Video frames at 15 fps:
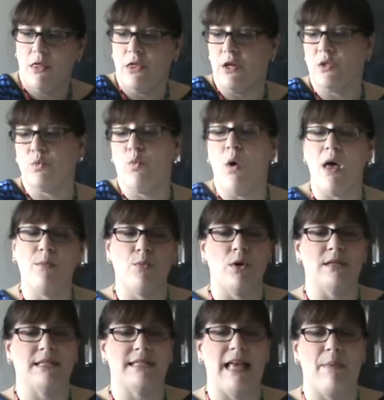There's one
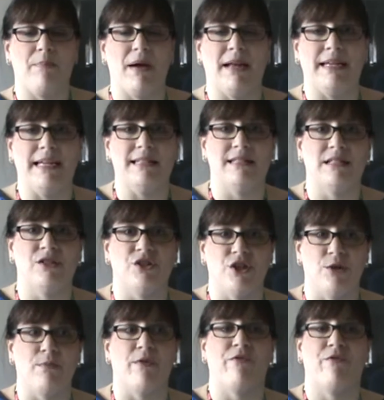more step I need to
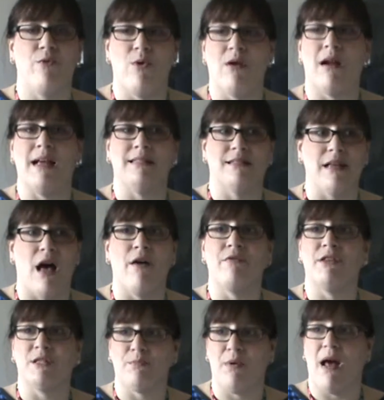do before I
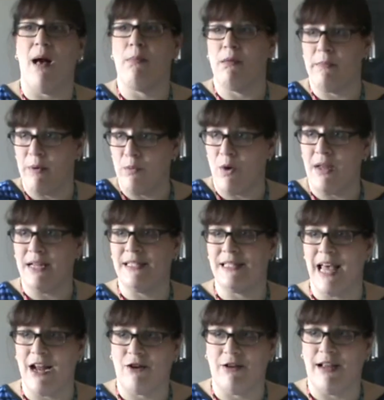solve this problem, and what is
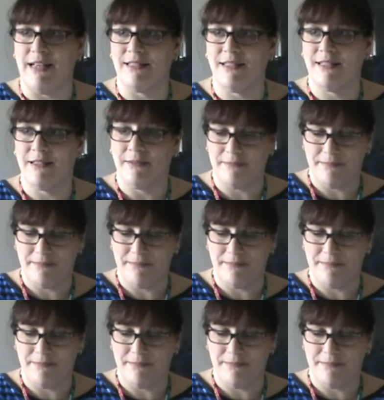that, Chris?